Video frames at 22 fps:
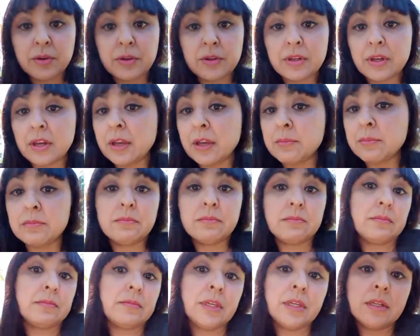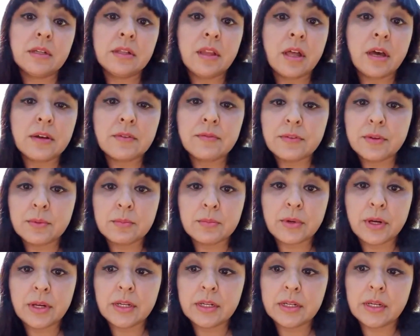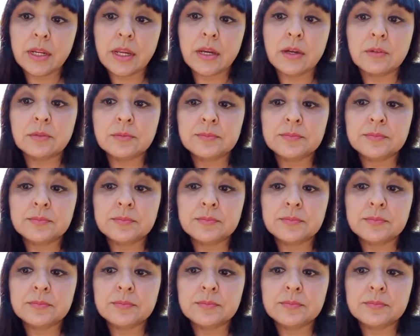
I'm in a lot of them right now.